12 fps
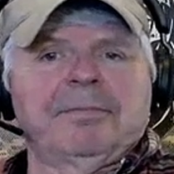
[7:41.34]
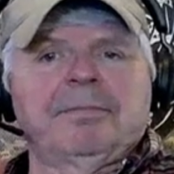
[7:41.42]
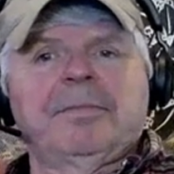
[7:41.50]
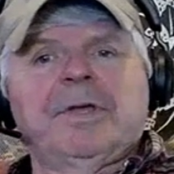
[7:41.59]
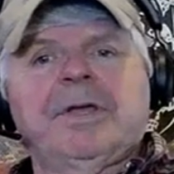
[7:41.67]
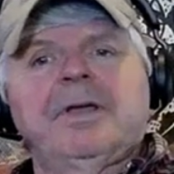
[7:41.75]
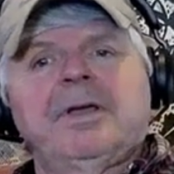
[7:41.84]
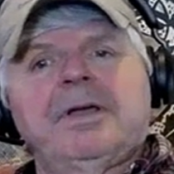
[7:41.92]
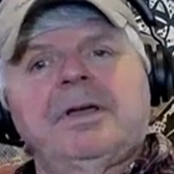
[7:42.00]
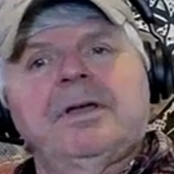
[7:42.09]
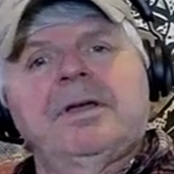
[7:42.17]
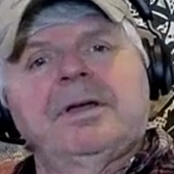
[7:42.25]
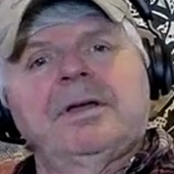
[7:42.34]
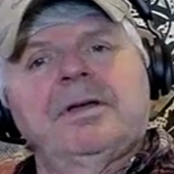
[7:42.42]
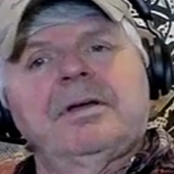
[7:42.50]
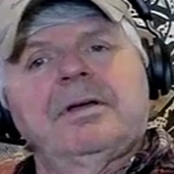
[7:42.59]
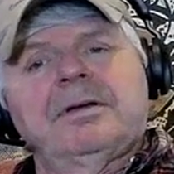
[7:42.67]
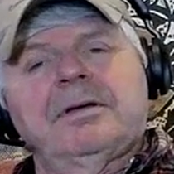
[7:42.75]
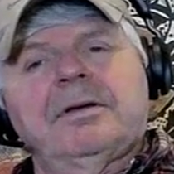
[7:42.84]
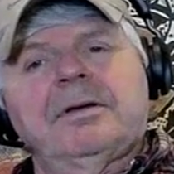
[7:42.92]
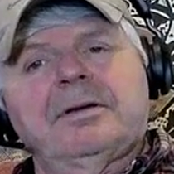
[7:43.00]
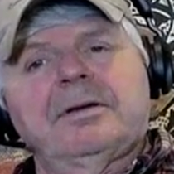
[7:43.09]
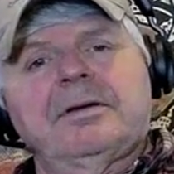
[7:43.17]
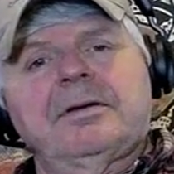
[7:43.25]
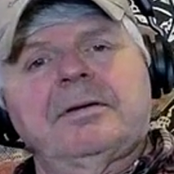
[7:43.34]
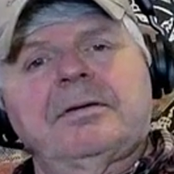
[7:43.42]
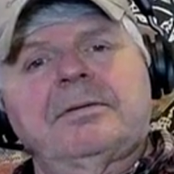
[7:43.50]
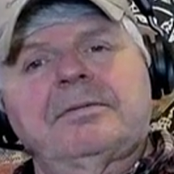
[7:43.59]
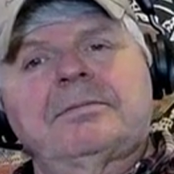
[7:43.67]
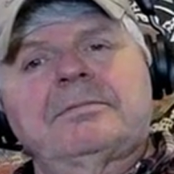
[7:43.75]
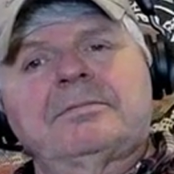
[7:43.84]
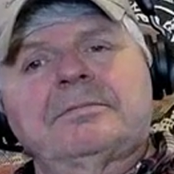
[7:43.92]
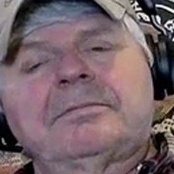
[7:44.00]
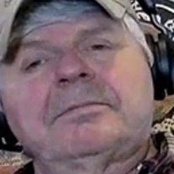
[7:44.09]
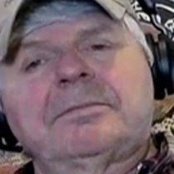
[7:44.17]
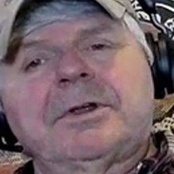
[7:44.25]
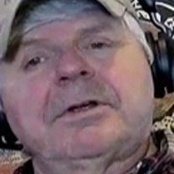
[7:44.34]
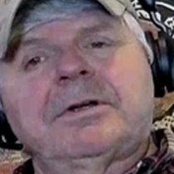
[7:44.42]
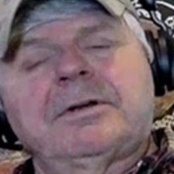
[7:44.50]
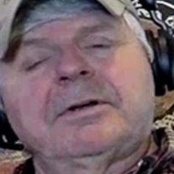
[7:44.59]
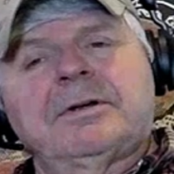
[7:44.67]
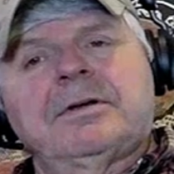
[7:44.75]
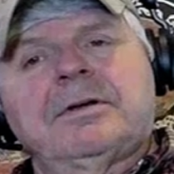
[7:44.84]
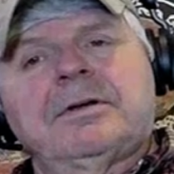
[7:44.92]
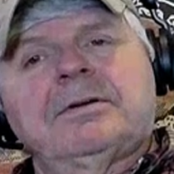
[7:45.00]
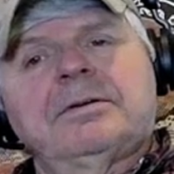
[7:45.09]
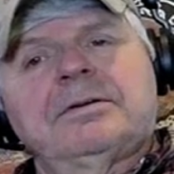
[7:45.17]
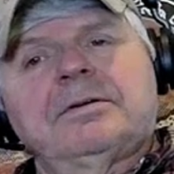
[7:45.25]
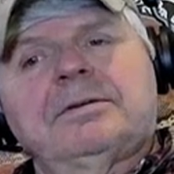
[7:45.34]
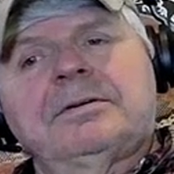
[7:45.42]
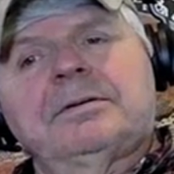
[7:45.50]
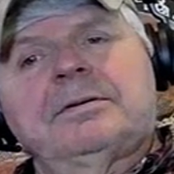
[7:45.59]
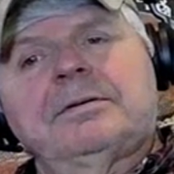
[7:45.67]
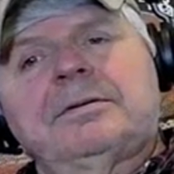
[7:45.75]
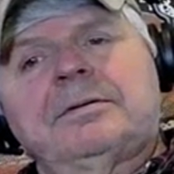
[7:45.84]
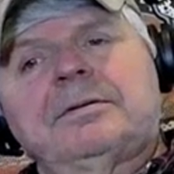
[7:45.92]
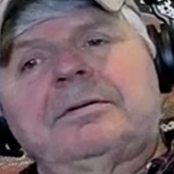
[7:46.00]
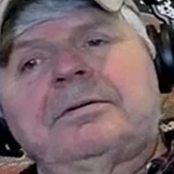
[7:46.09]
(not speaking)